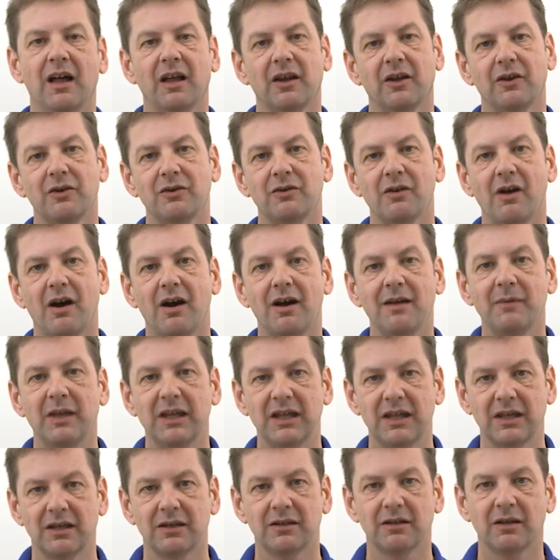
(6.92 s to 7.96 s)
Hello, I'm
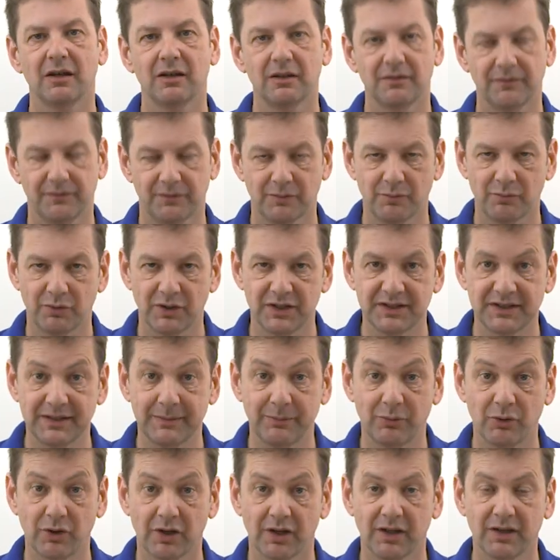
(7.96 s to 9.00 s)
Ian from Brinsea
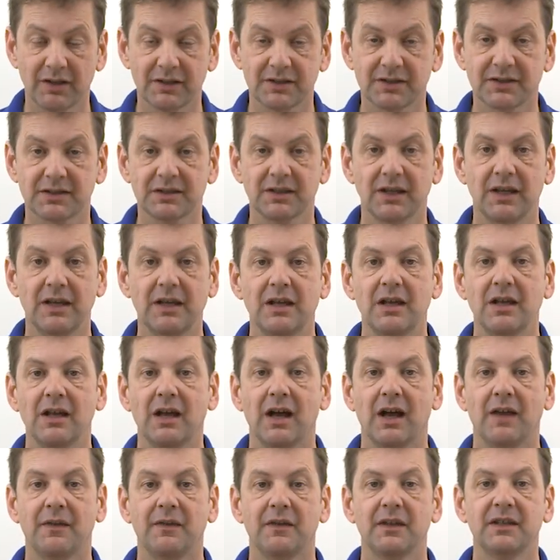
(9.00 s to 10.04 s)
Products
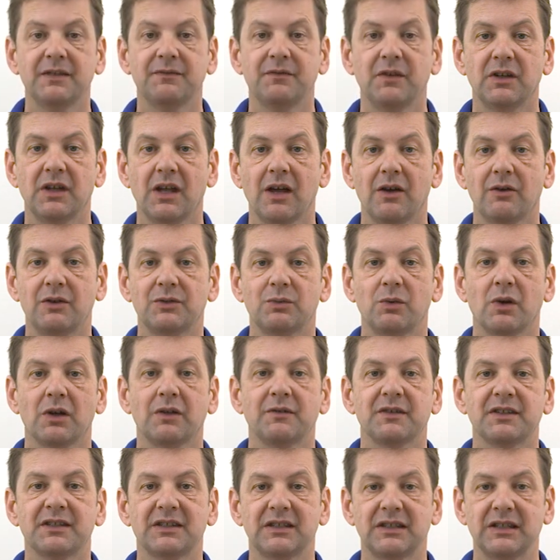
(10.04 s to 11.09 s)
and this video is one
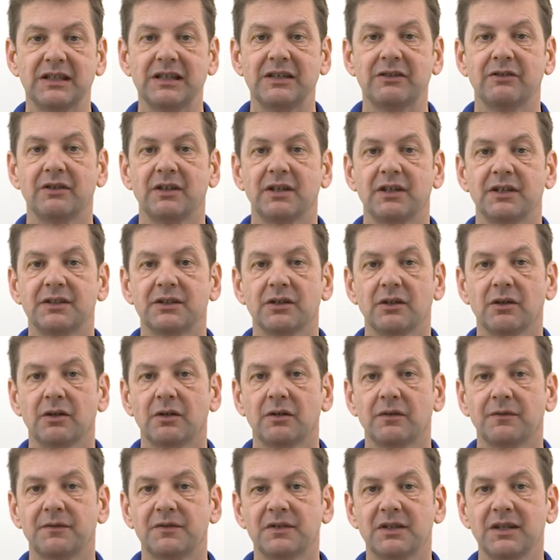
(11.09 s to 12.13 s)
of a series
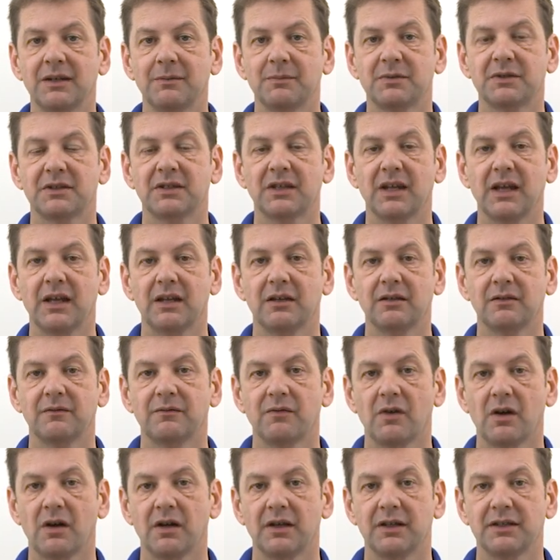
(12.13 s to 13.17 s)
of tips and
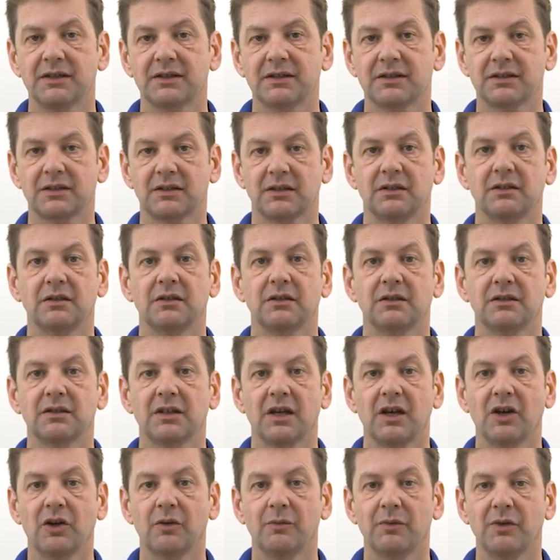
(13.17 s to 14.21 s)
advice to
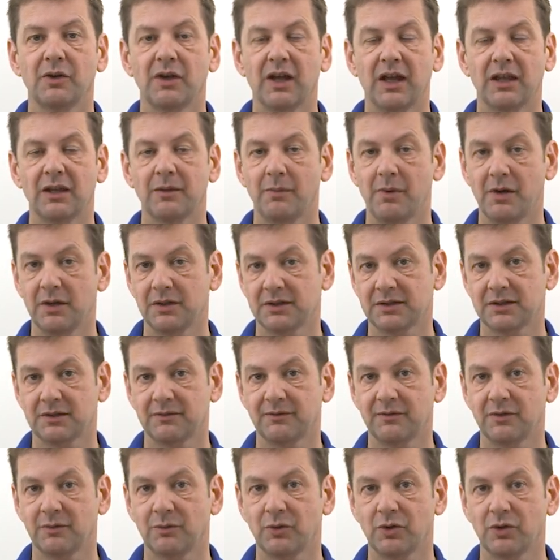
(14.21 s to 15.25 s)
help you get the best
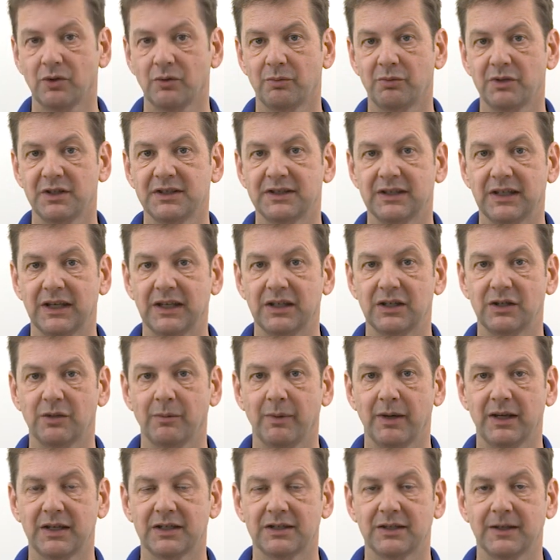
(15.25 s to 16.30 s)
from your Brinsea
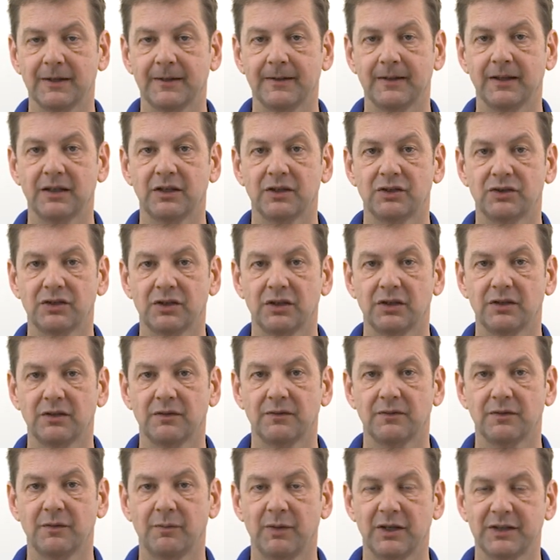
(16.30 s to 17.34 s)
incubator and
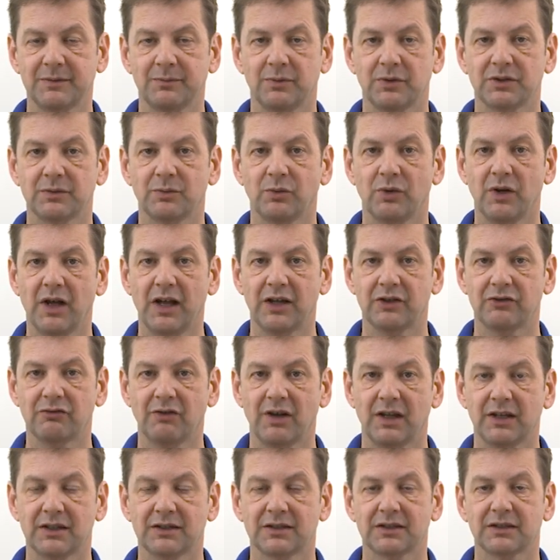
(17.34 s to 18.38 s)
achieve the best possible hatch
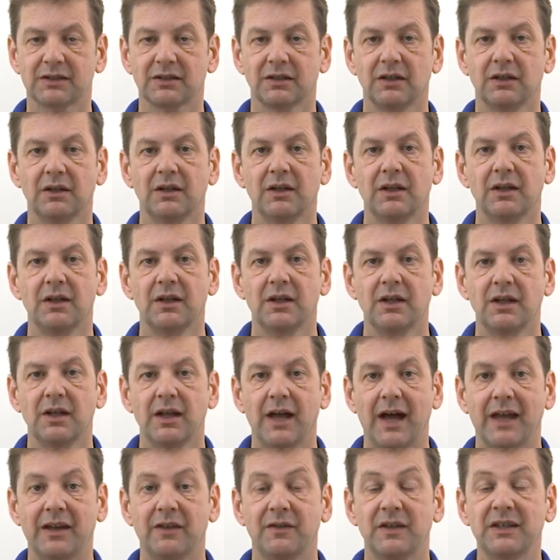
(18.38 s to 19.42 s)
rates.
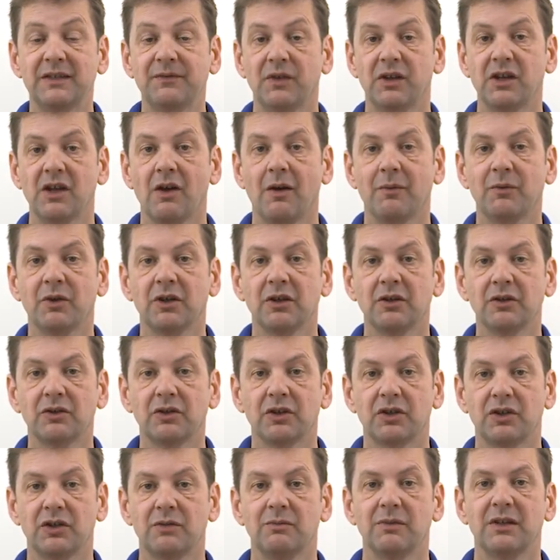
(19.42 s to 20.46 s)
And in this video I'm going to look
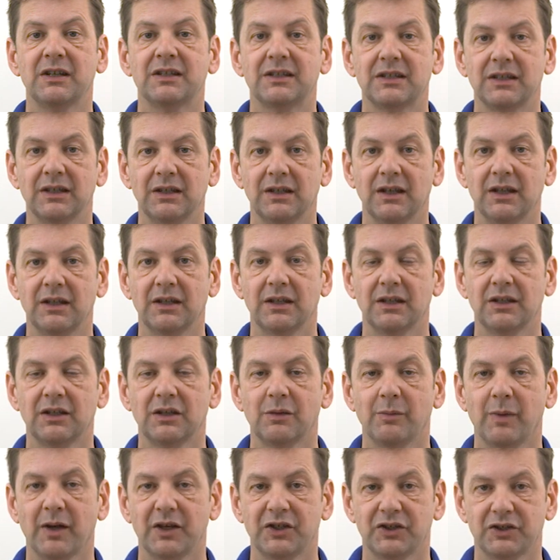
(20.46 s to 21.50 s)
at humidity in
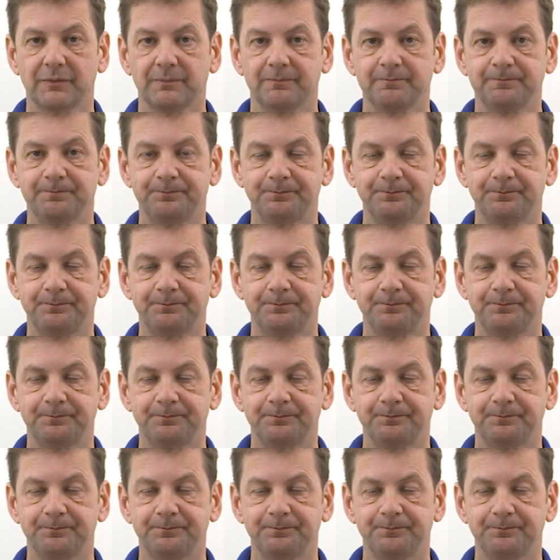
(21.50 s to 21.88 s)
incubation.